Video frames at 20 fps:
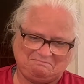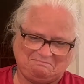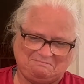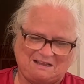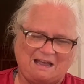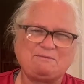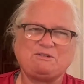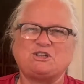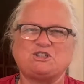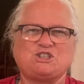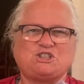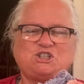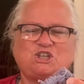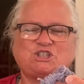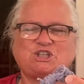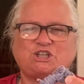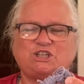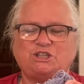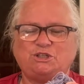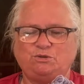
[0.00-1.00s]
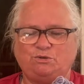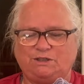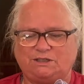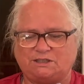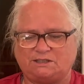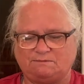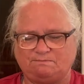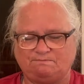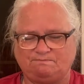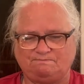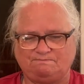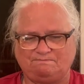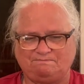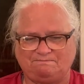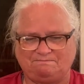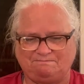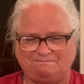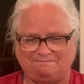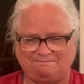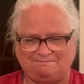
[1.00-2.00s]
I'm just going to do it.
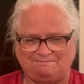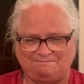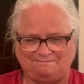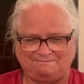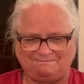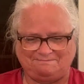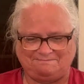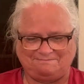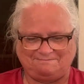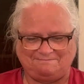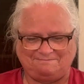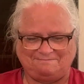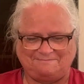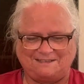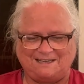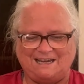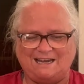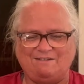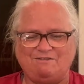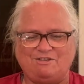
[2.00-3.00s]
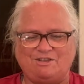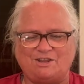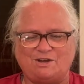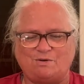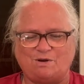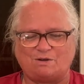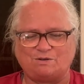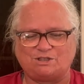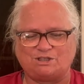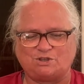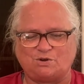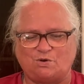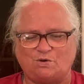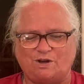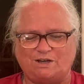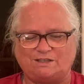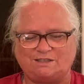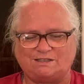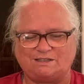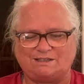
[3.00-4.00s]
Even though I saw
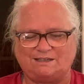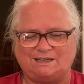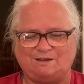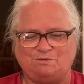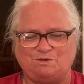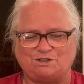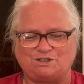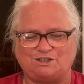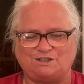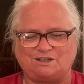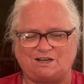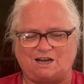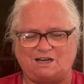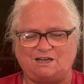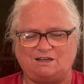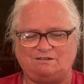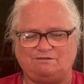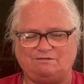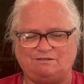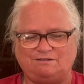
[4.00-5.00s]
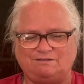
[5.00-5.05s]
it, it wasn't kind of,